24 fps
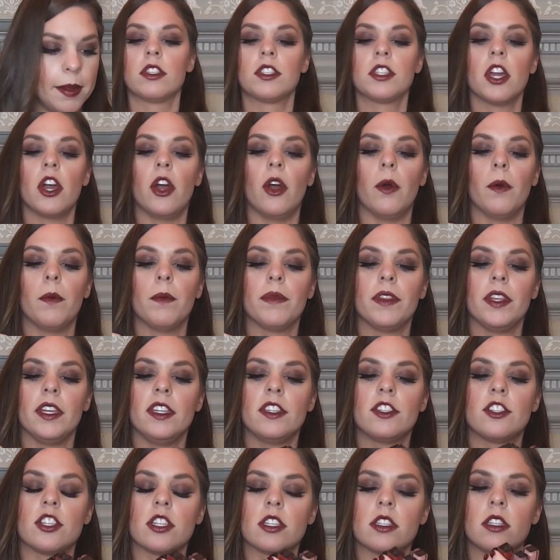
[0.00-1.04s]
So
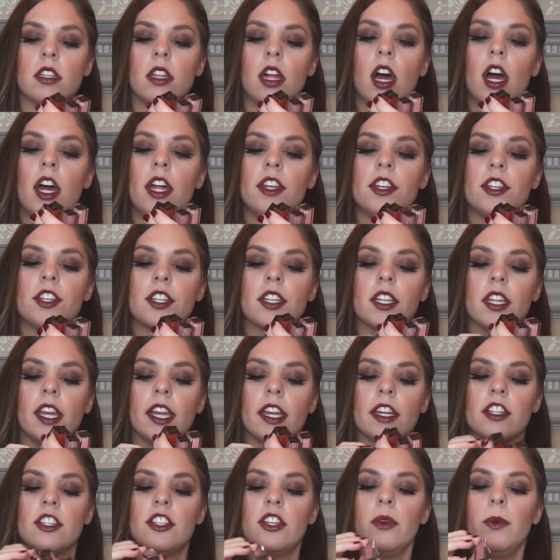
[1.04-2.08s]
these just launched
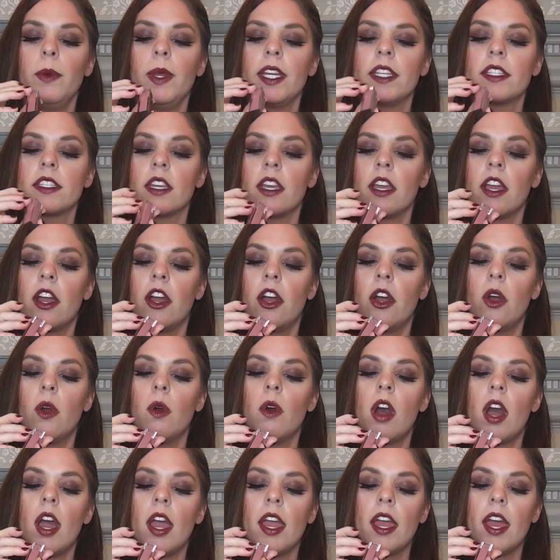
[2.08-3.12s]
like 2 weeks
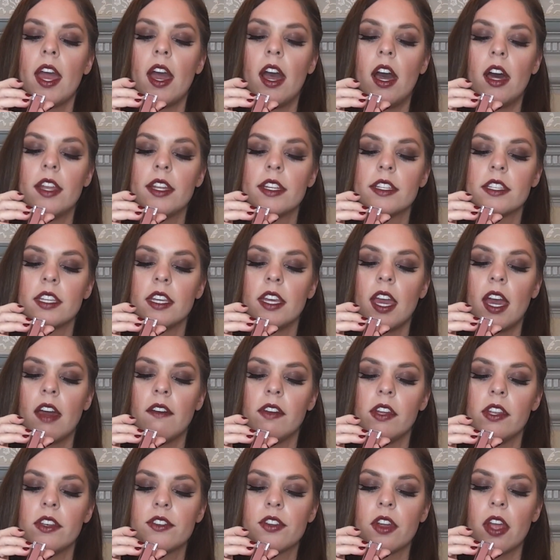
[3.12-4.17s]
ago. I honestly
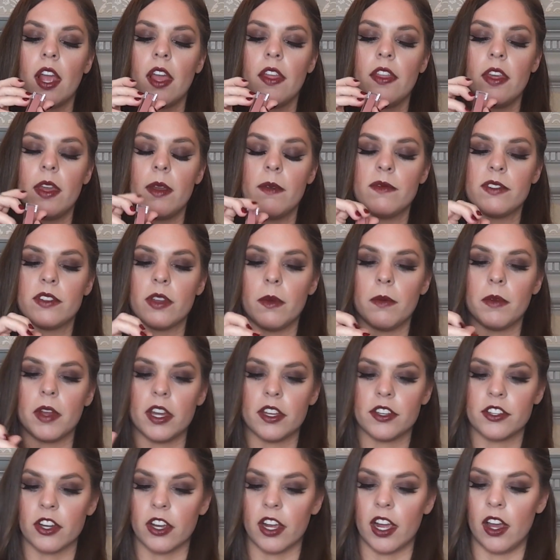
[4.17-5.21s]
haven't tried them, so I'm
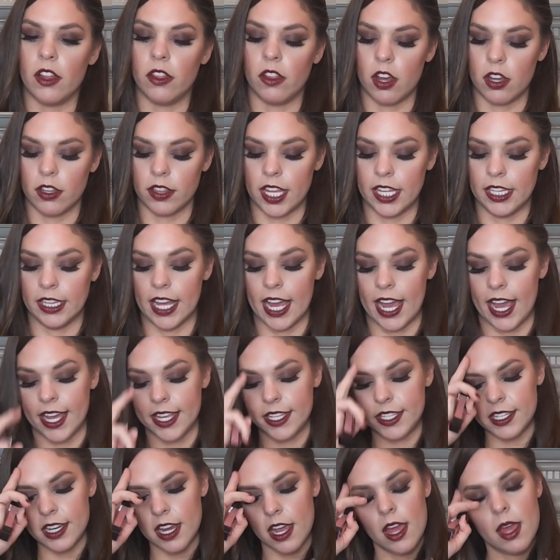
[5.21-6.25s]
not sure how long they
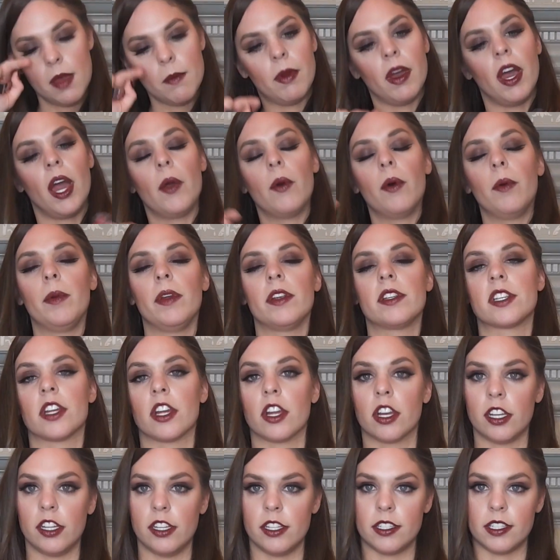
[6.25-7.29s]
last, but I will be
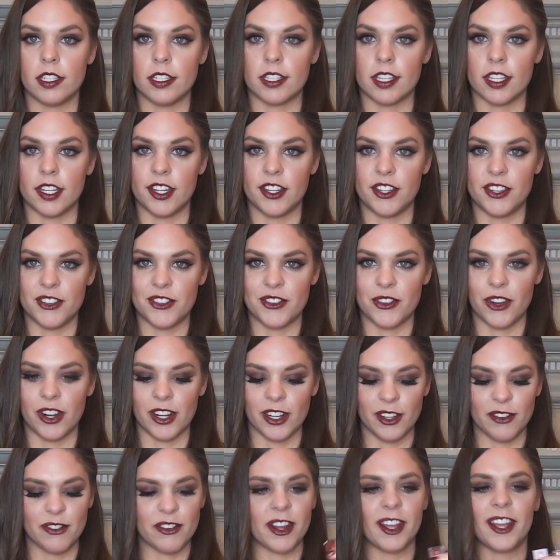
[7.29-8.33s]
sure to use these in a
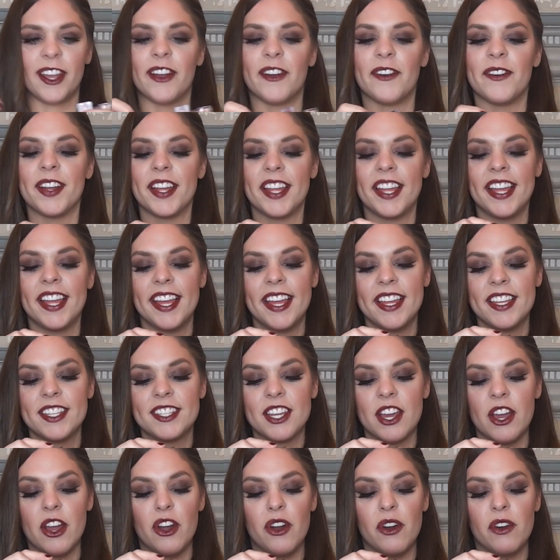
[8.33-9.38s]
tutorial for you.
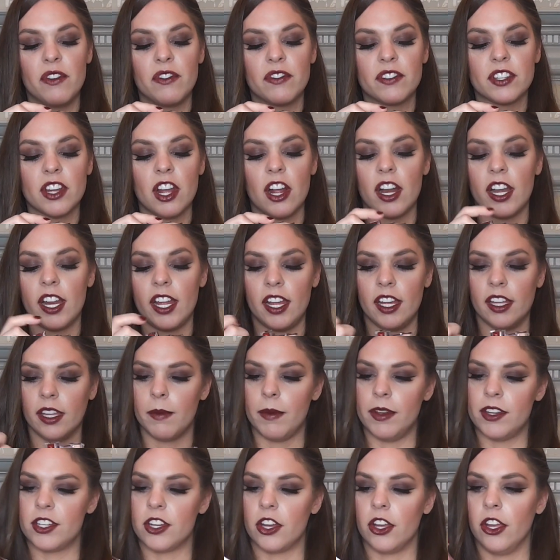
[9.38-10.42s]
So let
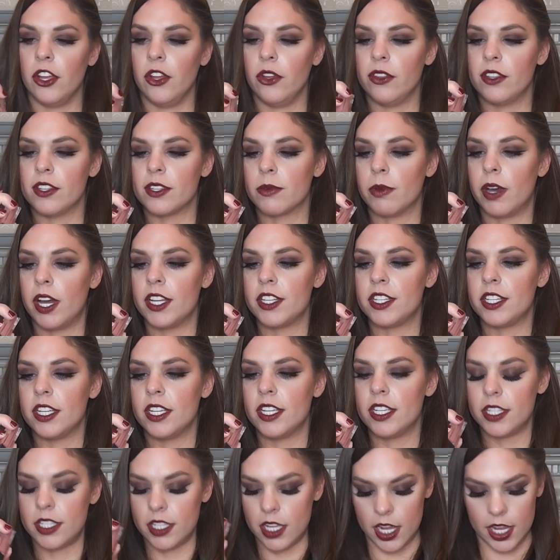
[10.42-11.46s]
me show you the
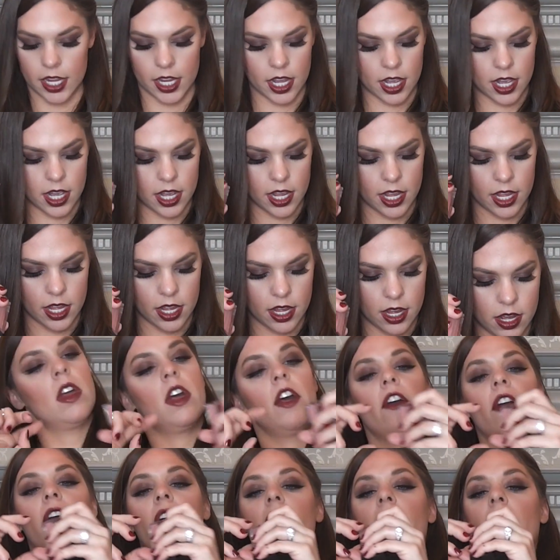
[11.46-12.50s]
swatches. I got, all
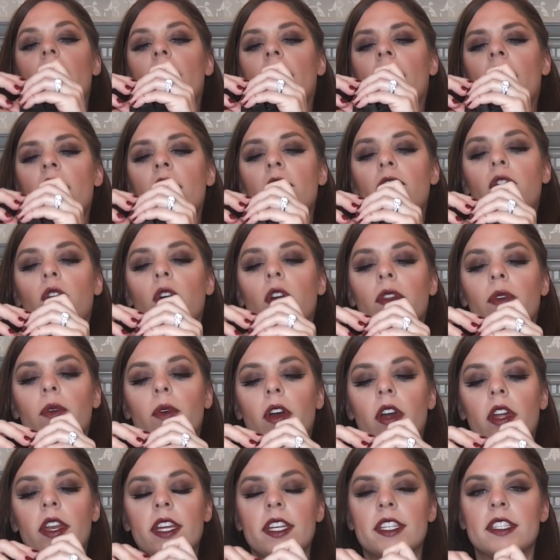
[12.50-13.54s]
right, I got a fourth
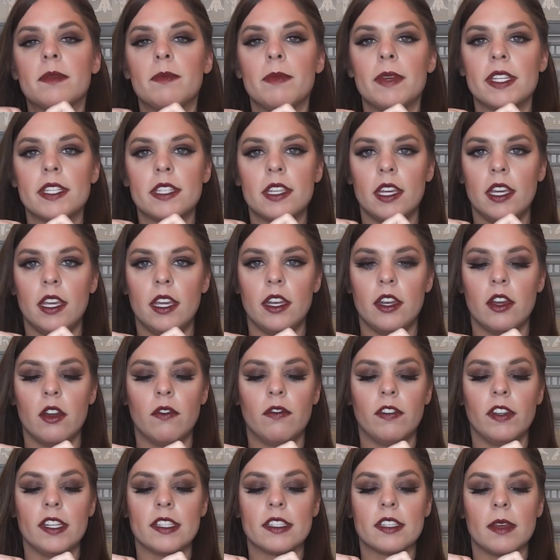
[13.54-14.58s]
one. It's missing.
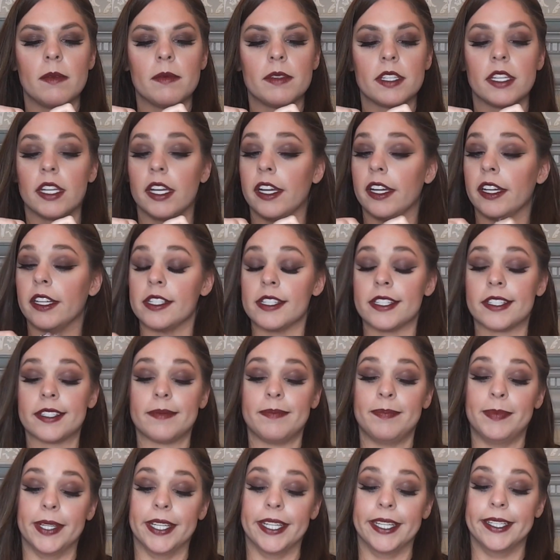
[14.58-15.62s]
Hopefully it's
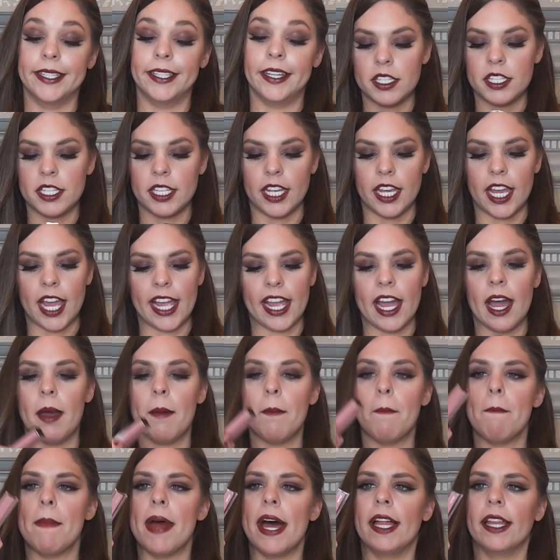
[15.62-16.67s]
upstairs, but let's see. I
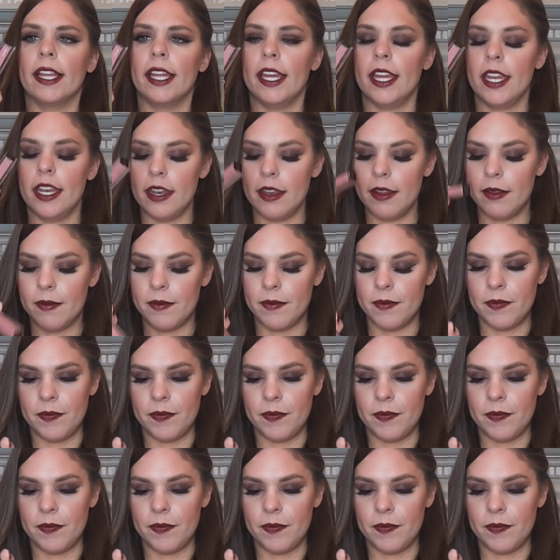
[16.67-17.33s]
got Melon.